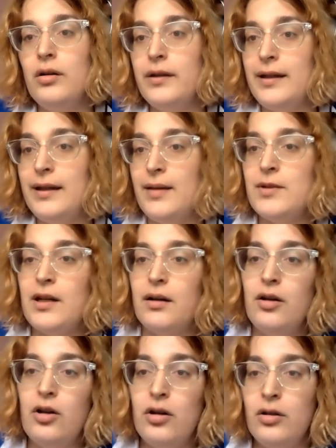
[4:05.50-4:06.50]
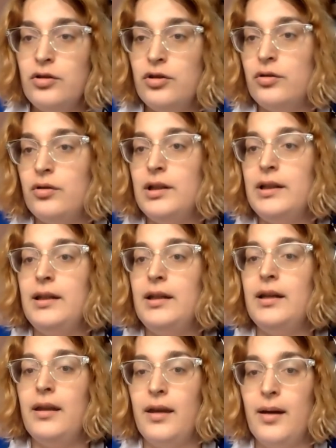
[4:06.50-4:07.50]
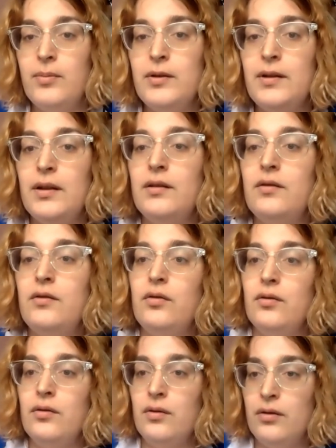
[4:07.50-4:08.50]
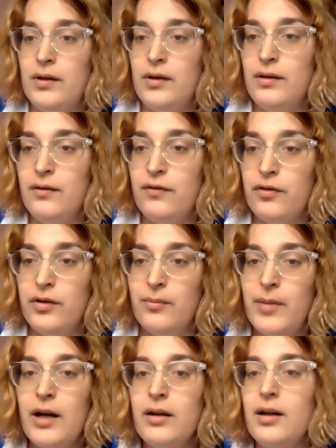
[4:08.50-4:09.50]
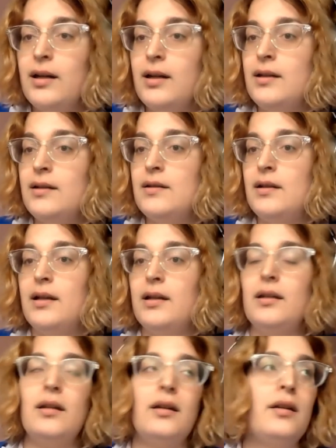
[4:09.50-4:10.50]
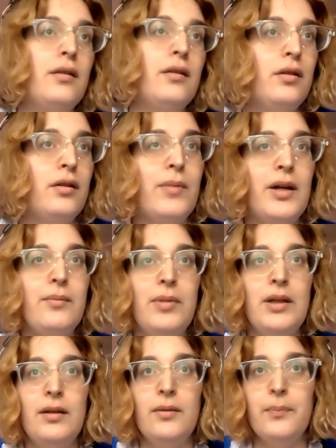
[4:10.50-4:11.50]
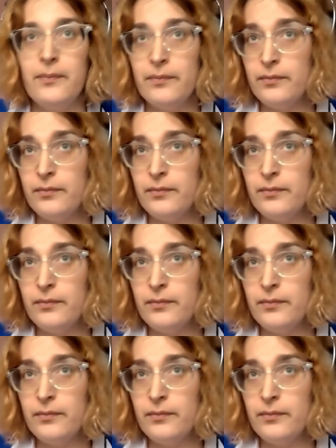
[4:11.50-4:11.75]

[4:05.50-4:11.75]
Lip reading: games are culturally adapted to the different markets. Like there might be,